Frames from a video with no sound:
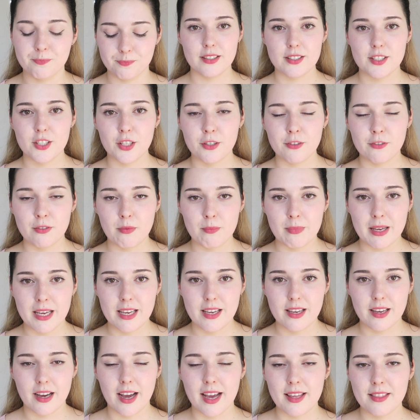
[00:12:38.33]
So for
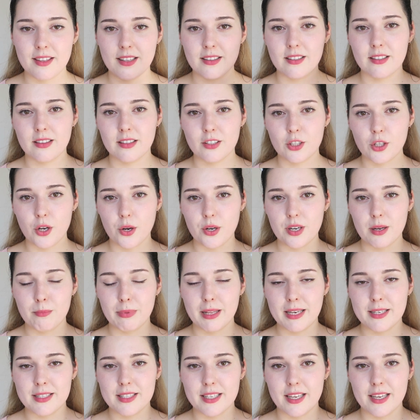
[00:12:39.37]
me, I think that the Tone Up
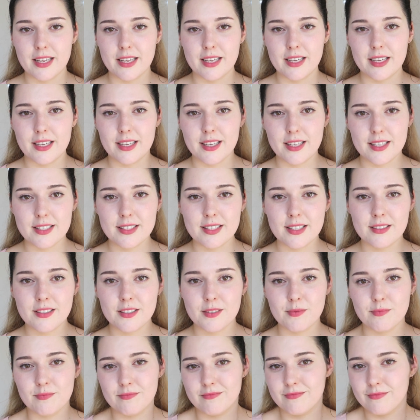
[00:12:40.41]
Blender
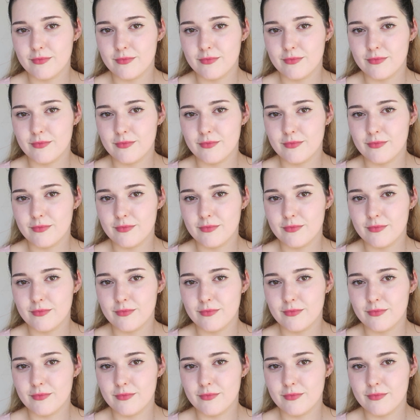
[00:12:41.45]
isn't